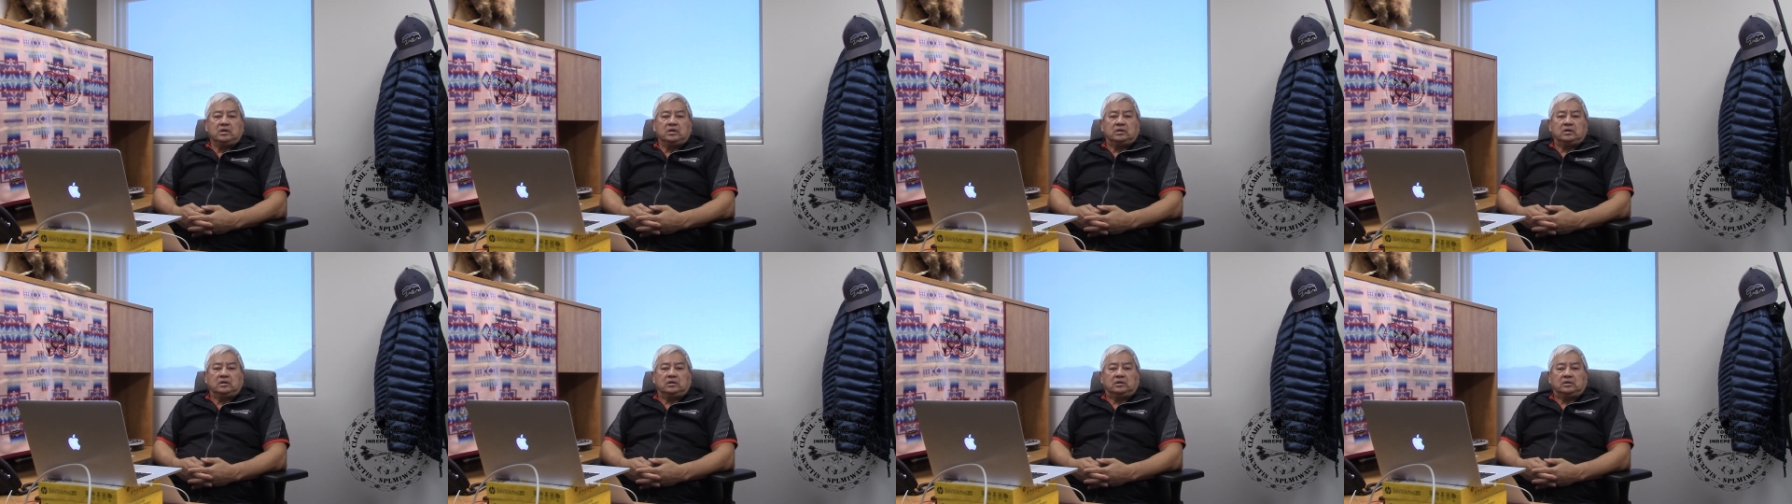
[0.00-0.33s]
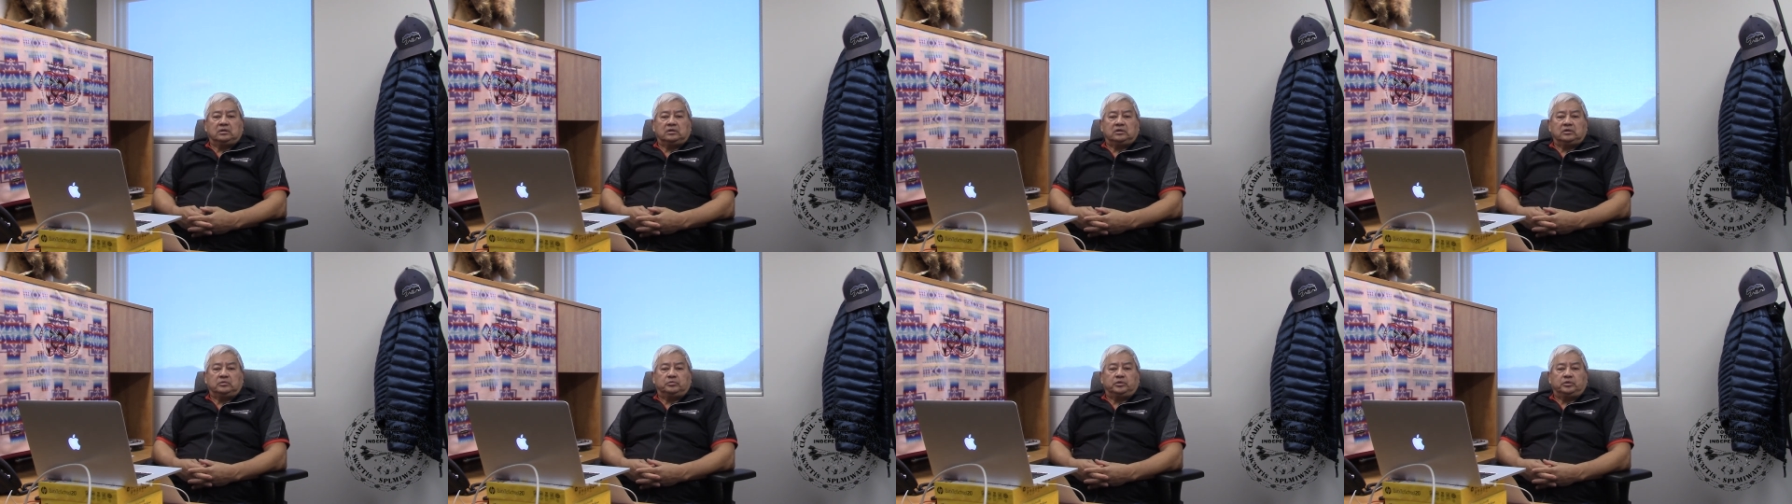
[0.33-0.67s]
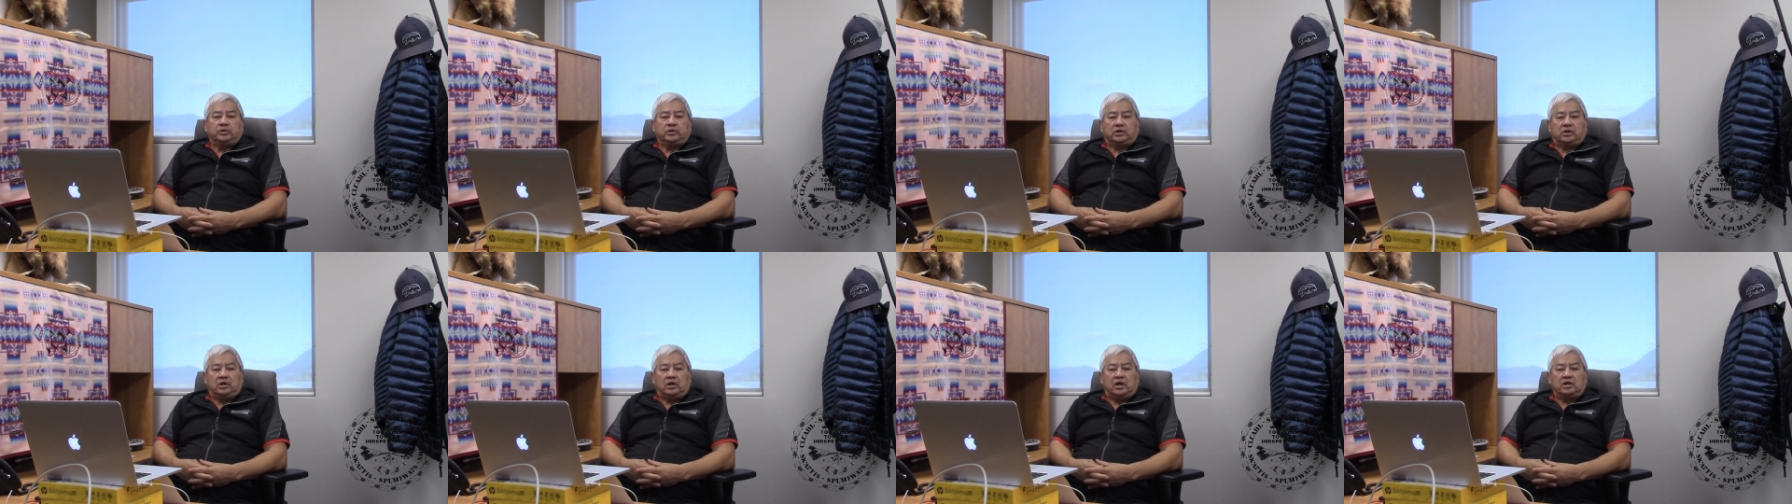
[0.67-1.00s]
the
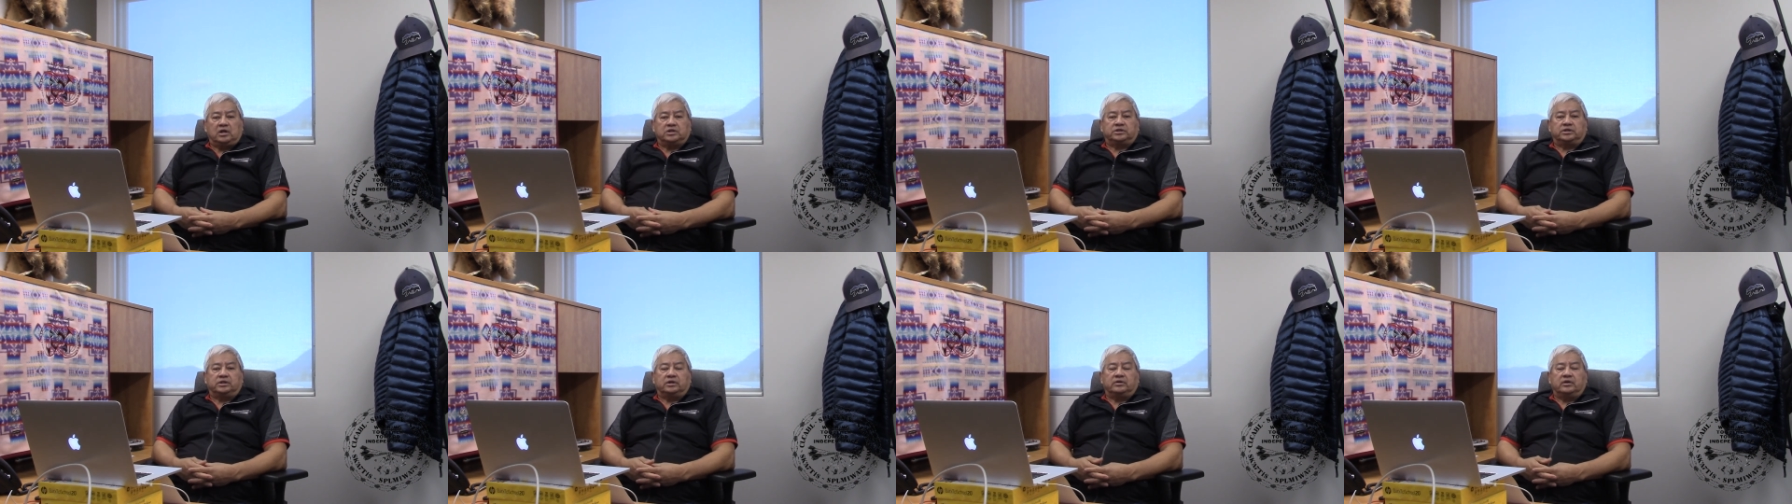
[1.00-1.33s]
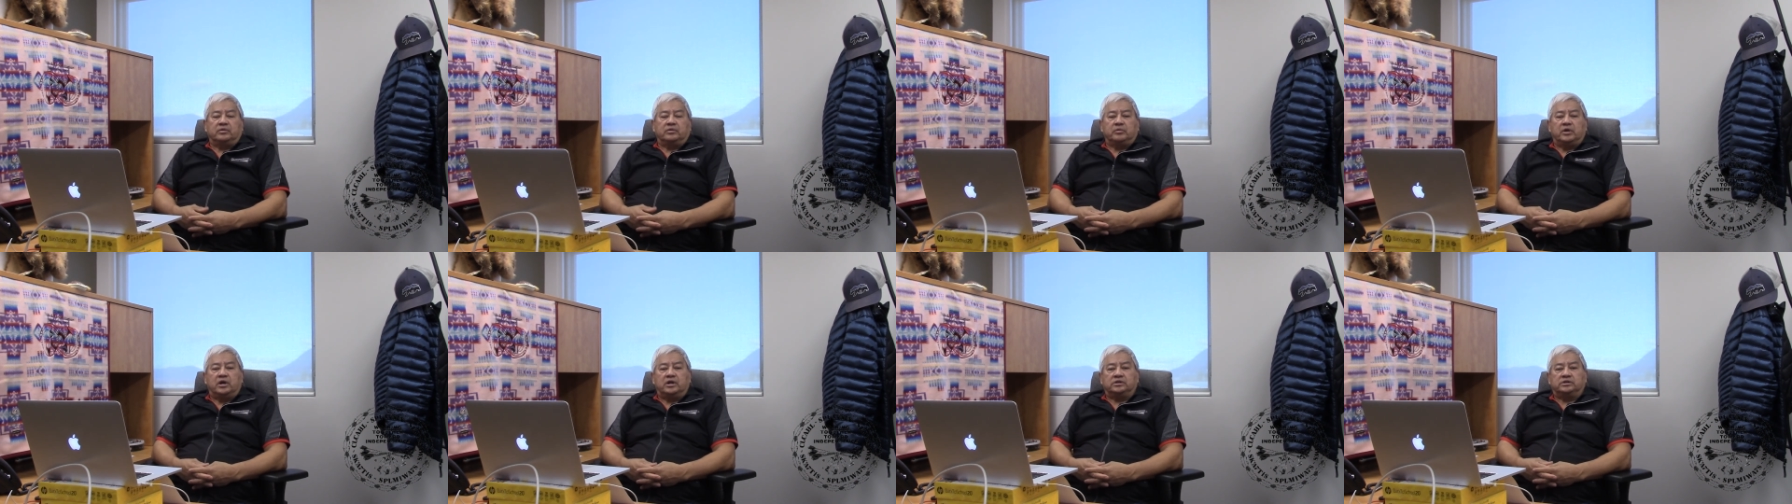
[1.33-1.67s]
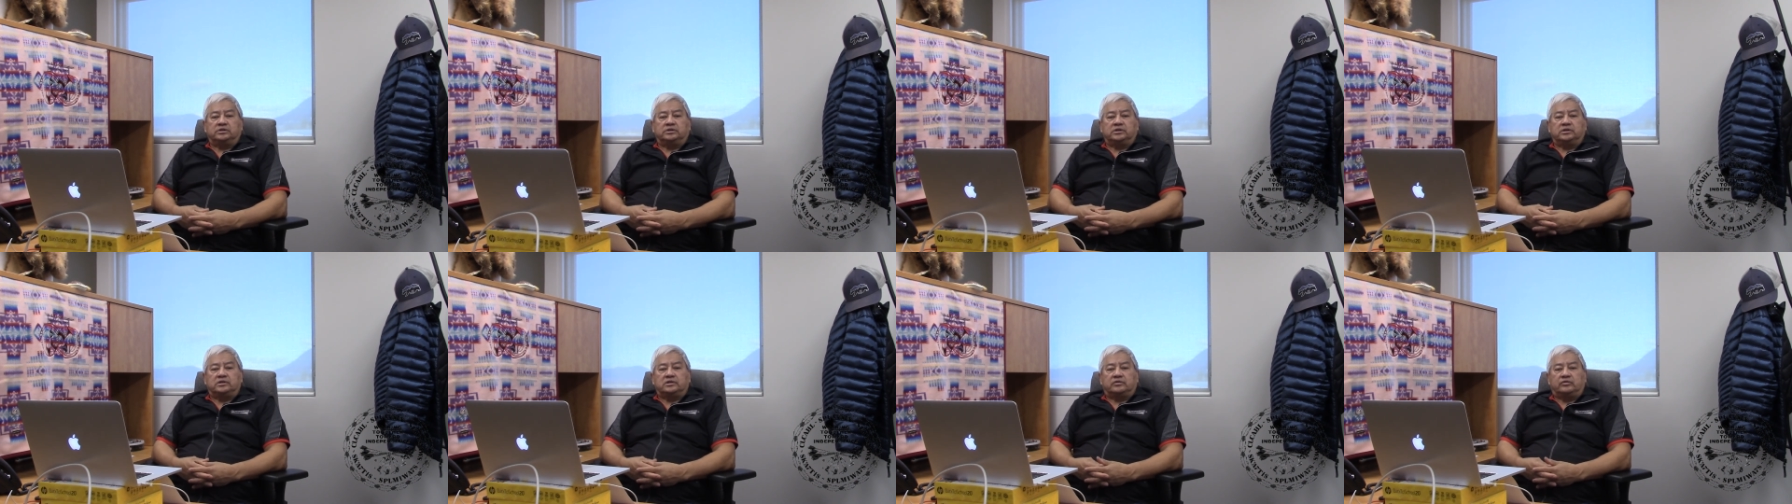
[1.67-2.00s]
precautionary
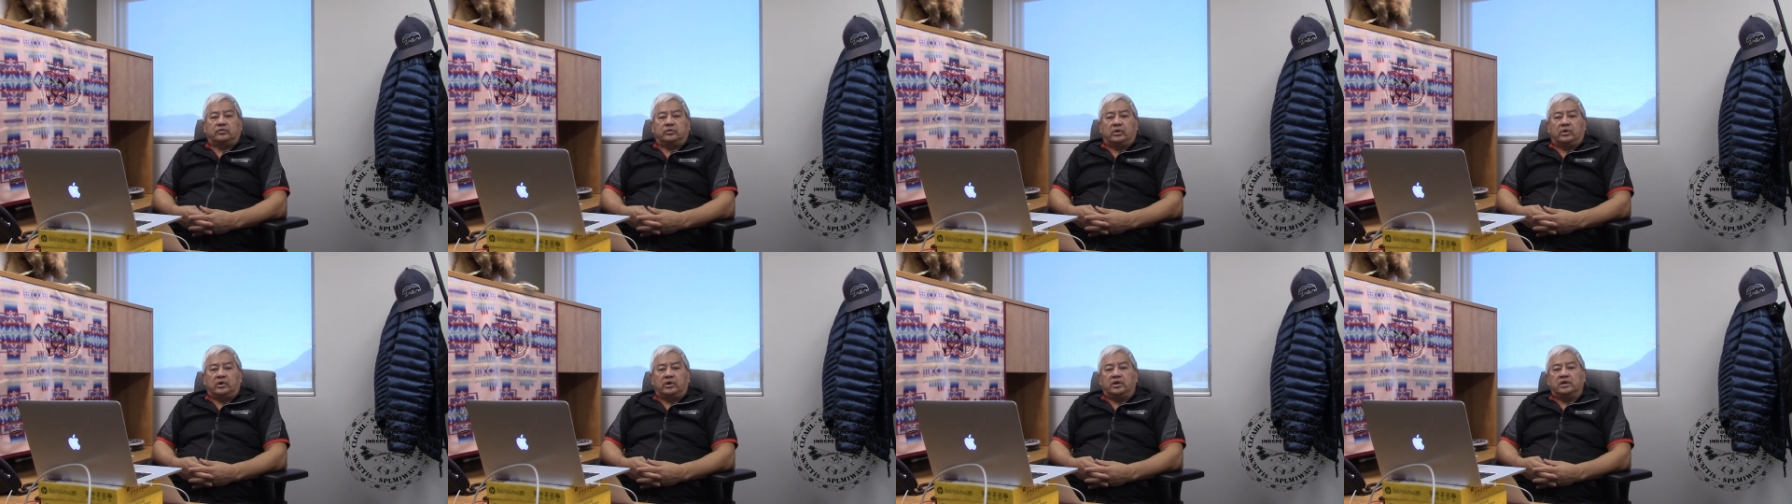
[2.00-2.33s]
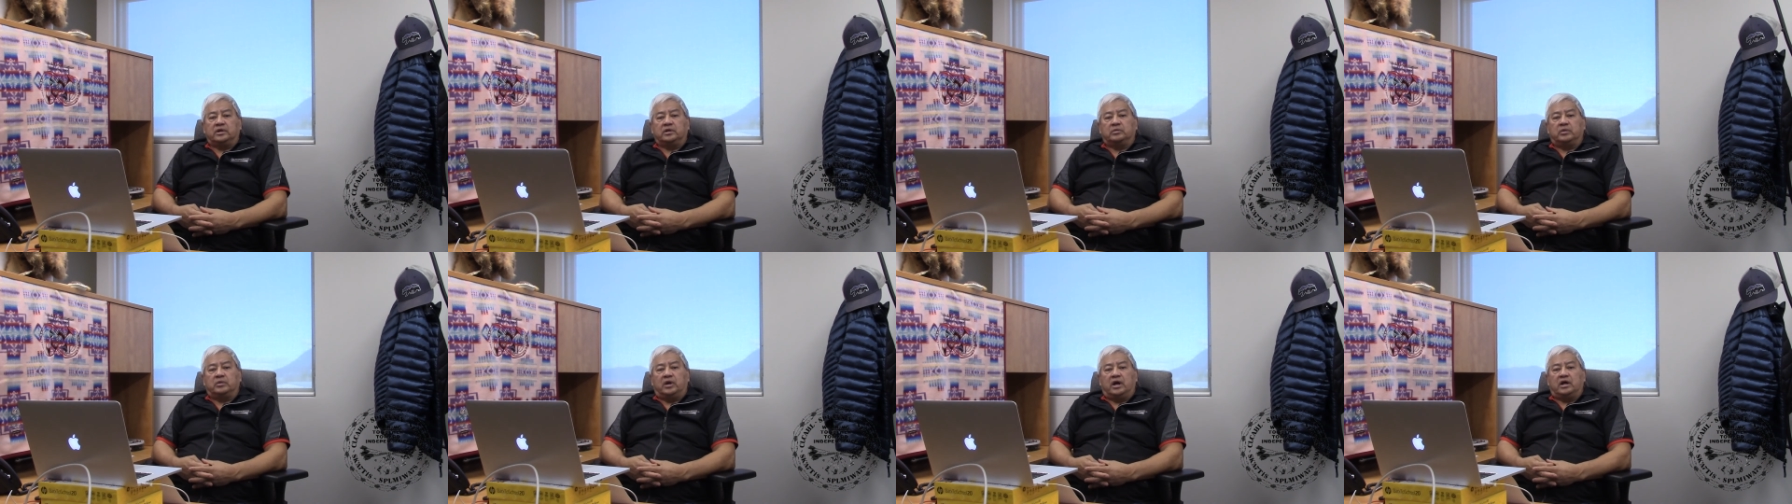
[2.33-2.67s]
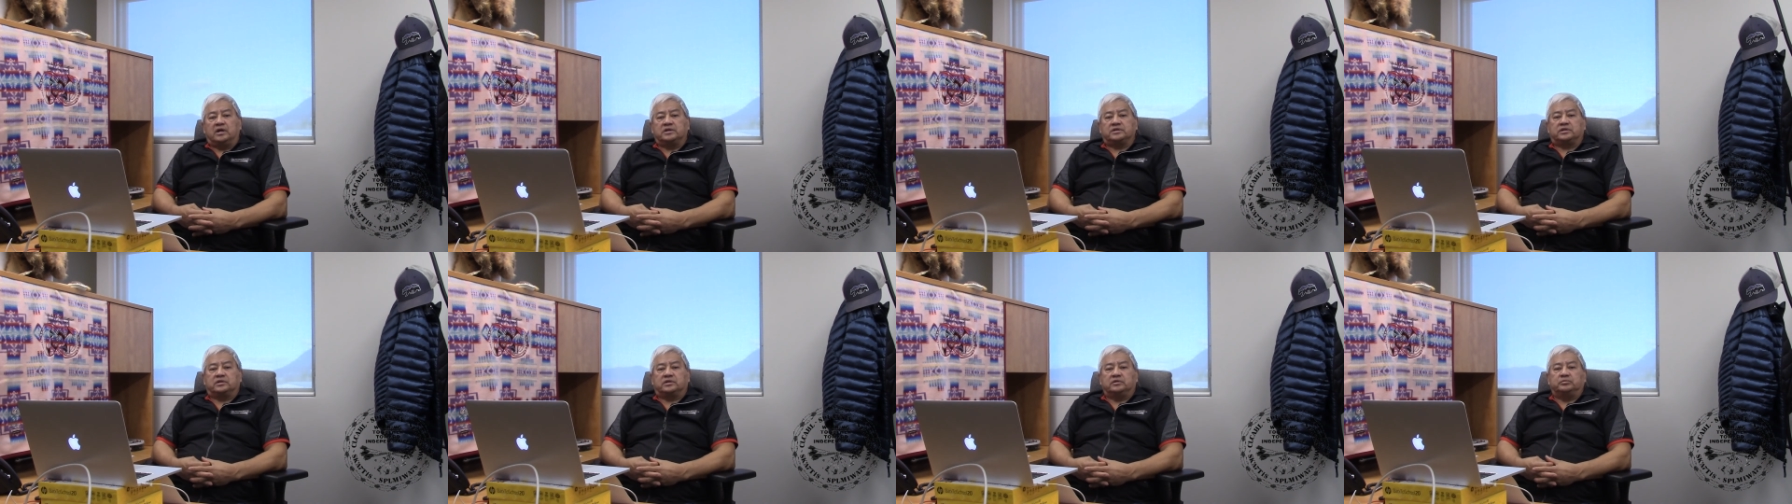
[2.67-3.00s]
measures of wearing a
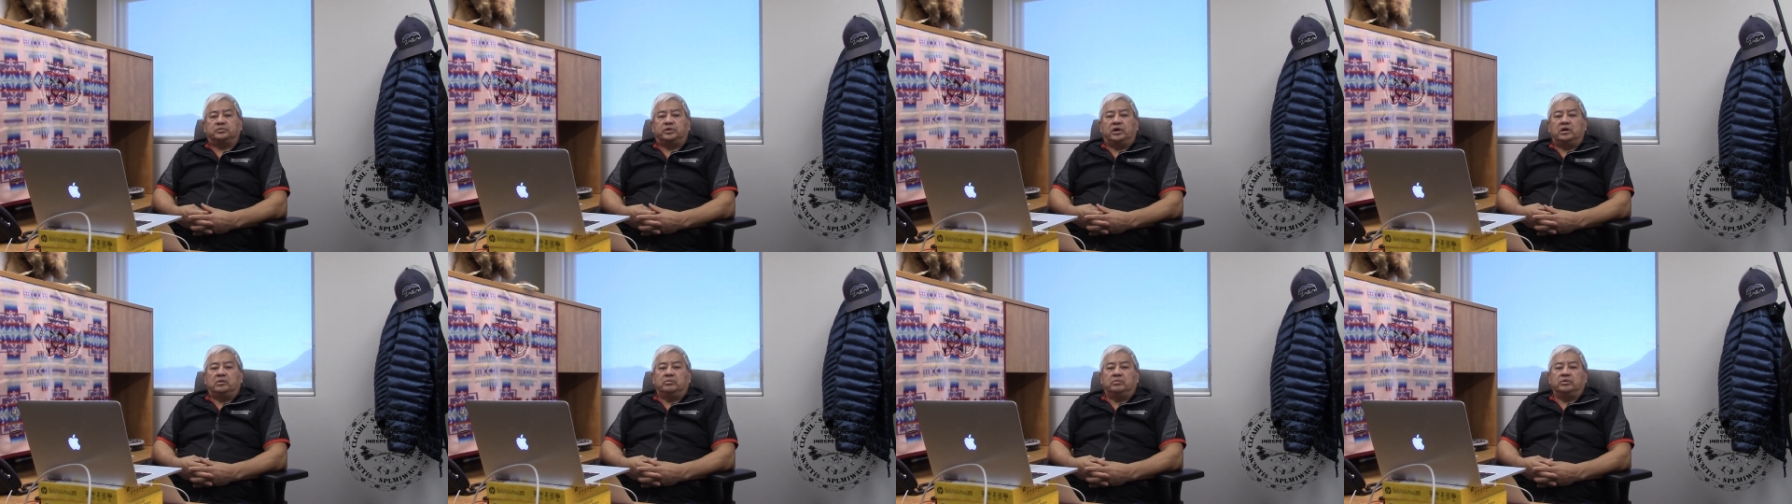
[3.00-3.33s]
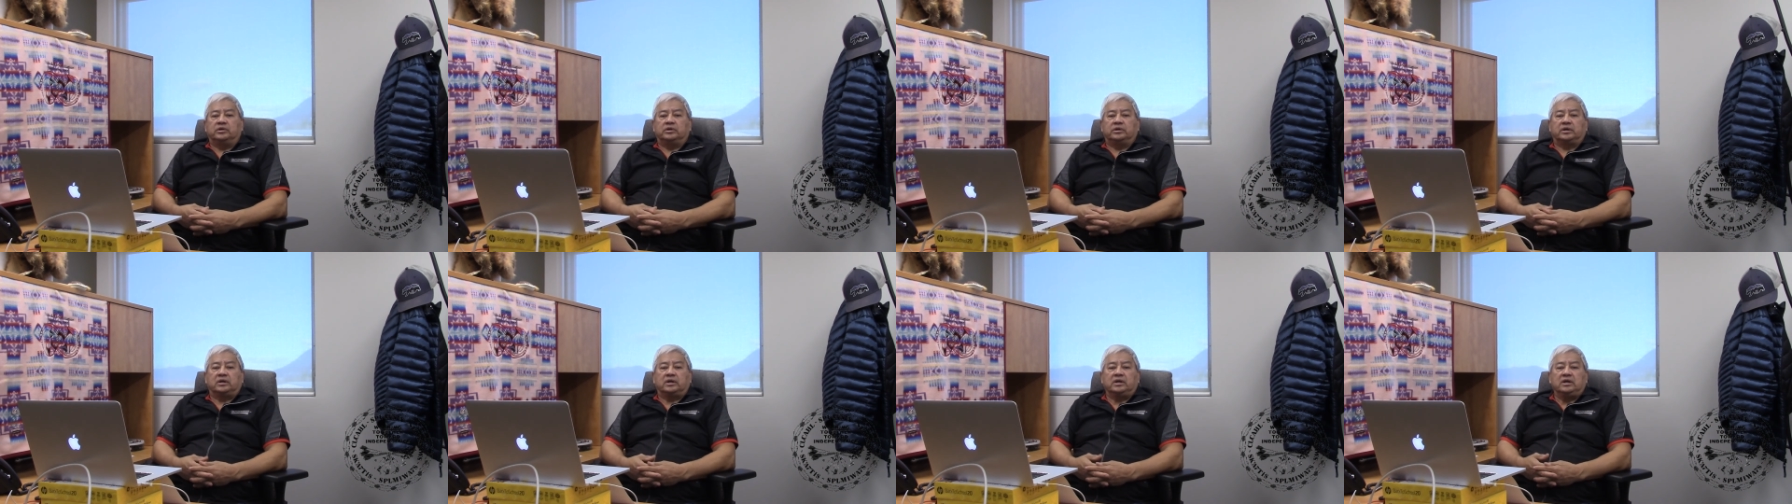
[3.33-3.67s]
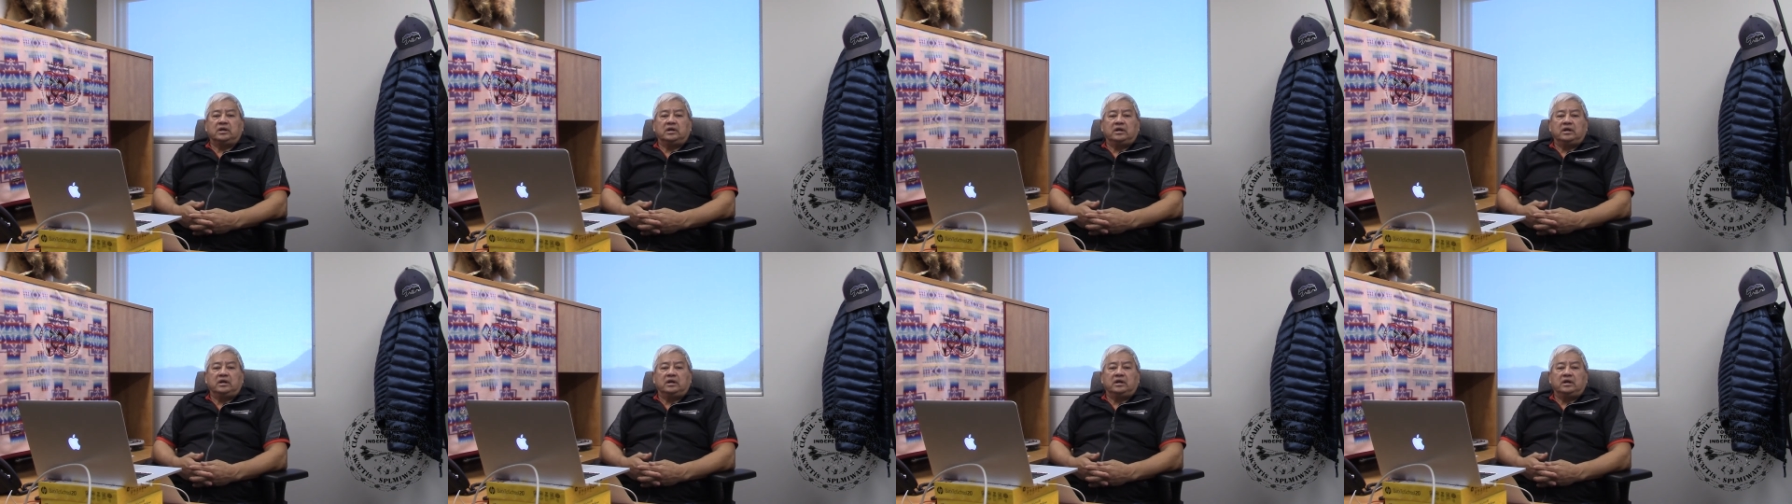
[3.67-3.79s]
mask in public,